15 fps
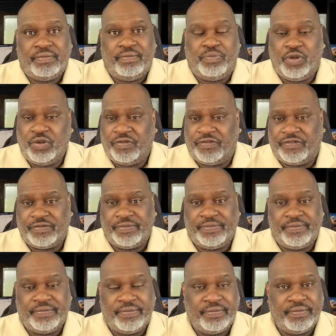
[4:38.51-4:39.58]
Poof.
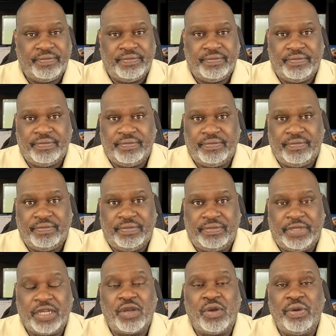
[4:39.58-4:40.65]

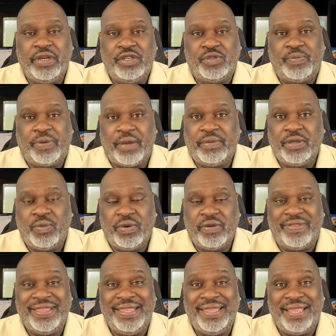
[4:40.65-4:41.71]
The coin is probably
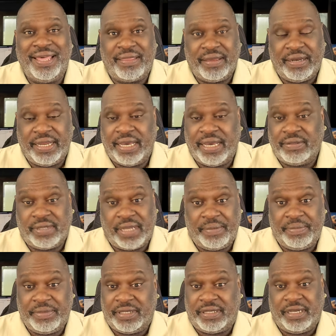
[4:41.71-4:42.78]
worth nothing now.
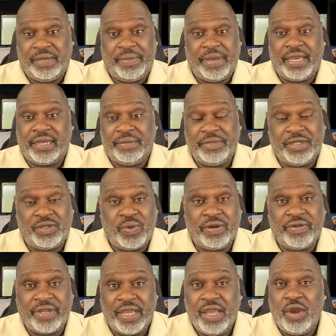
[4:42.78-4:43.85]
I'm just sitting back and I'm just
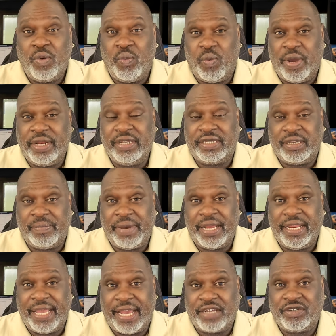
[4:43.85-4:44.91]
wondering, when is
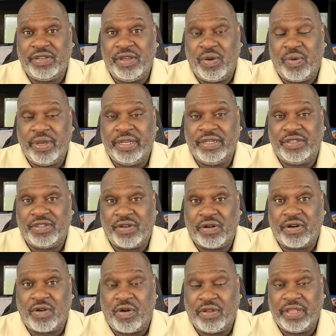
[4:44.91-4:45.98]
somebody actually going to
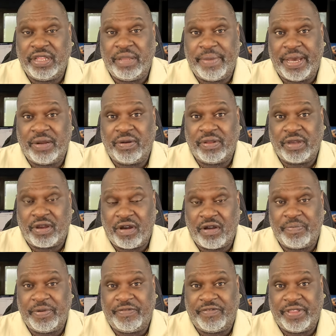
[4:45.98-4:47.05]
start calling them out on the
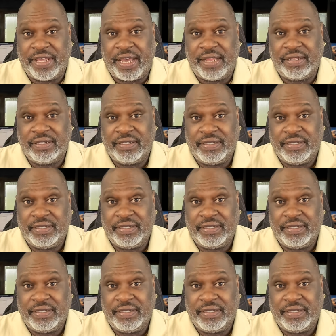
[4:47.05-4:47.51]
carpet for that?